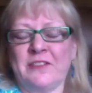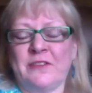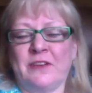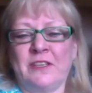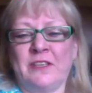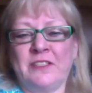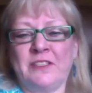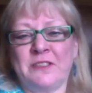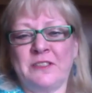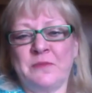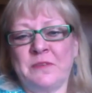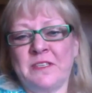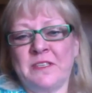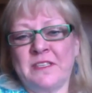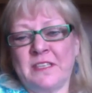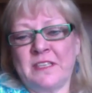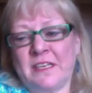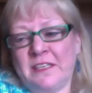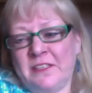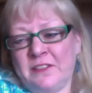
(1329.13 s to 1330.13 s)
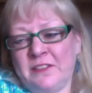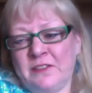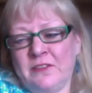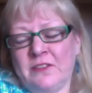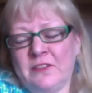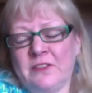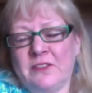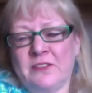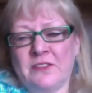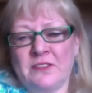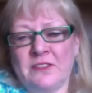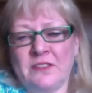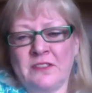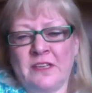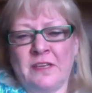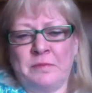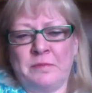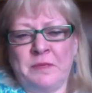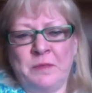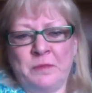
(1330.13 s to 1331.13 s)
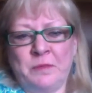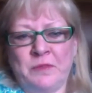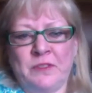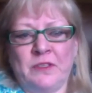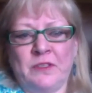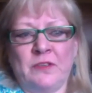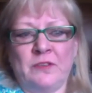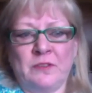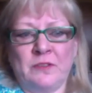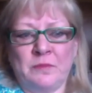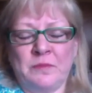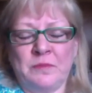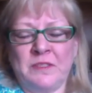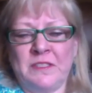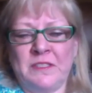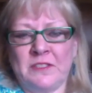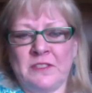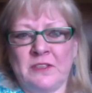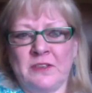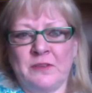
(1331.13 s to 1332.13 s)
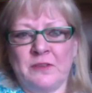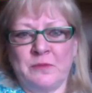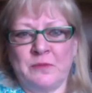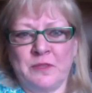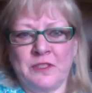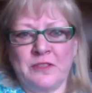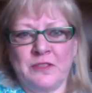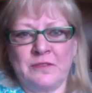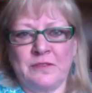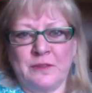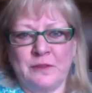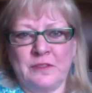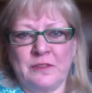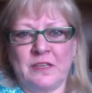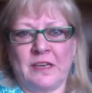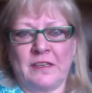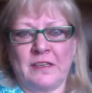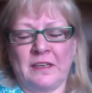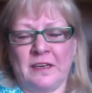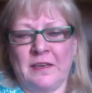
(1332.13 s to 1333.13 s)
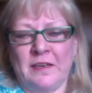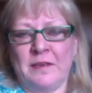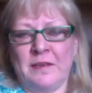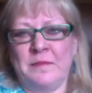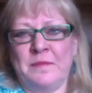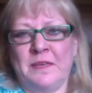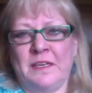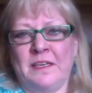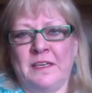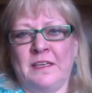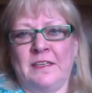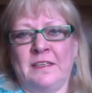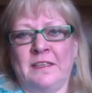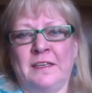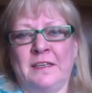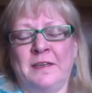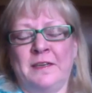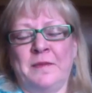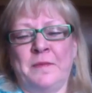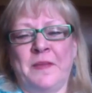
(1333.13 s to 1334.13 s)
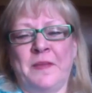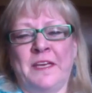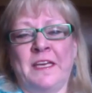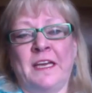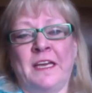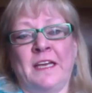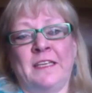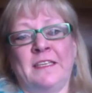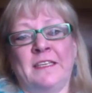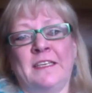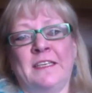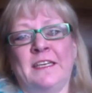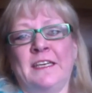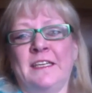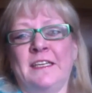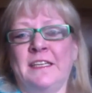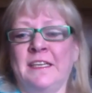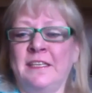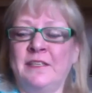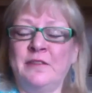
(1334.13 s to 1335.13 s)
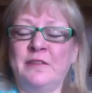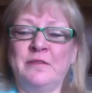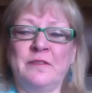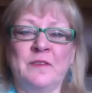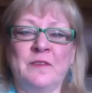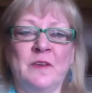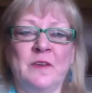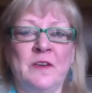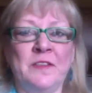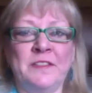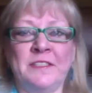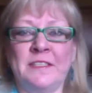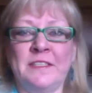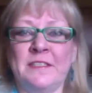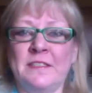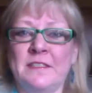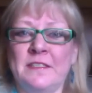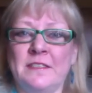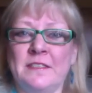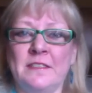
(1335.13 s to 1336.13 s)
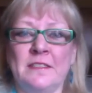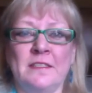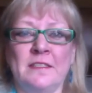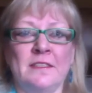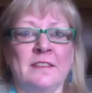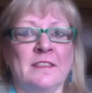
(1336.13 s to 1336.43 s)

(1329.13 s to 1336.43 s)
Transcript: So I just want to thank you and just let people know to please go to richardflook.com. And again, thank you for all this.